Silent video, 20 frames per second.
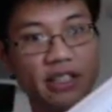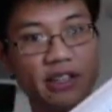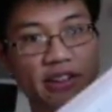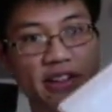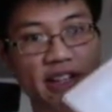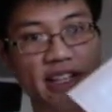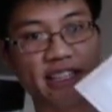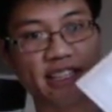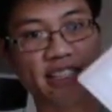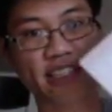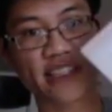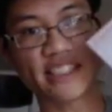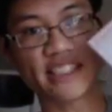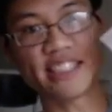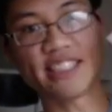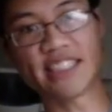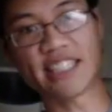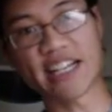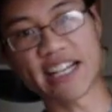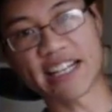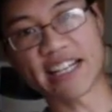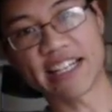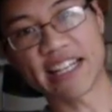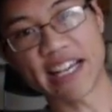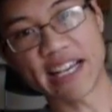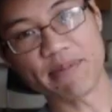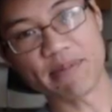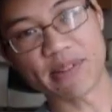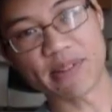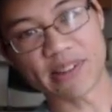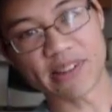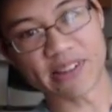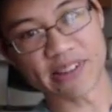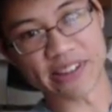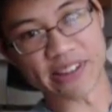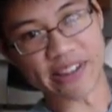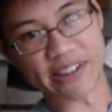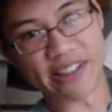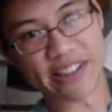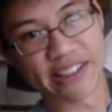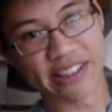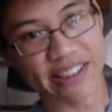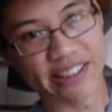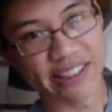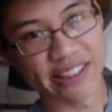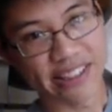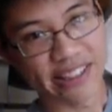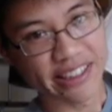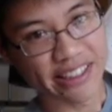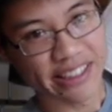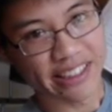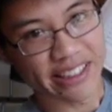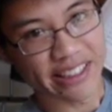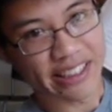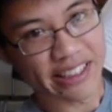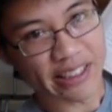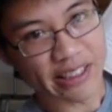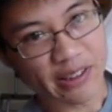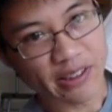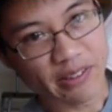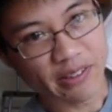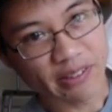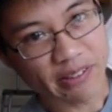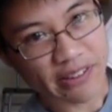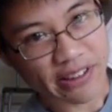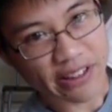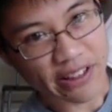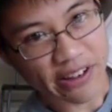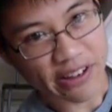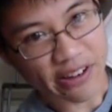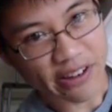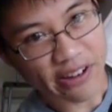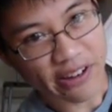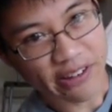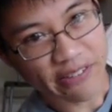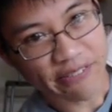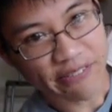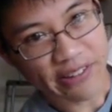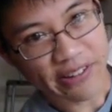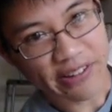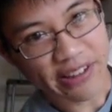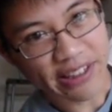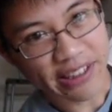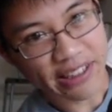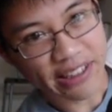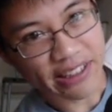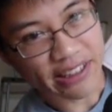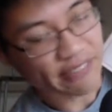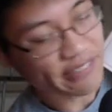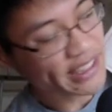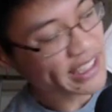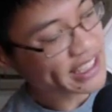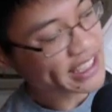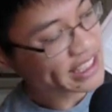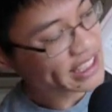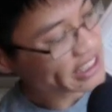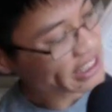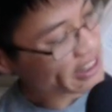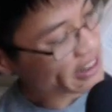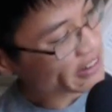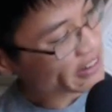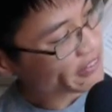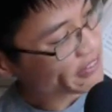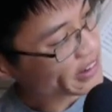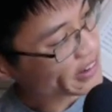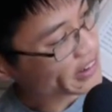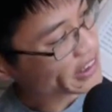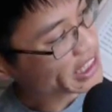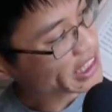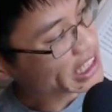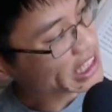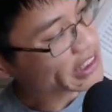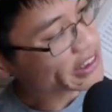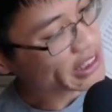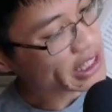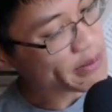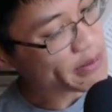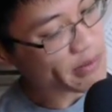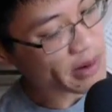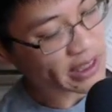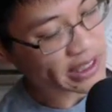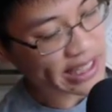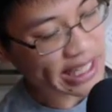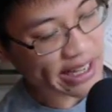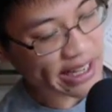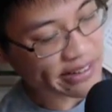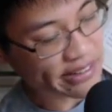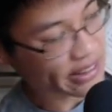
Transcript: this is the giant game board. There are regions that are very clearly marked out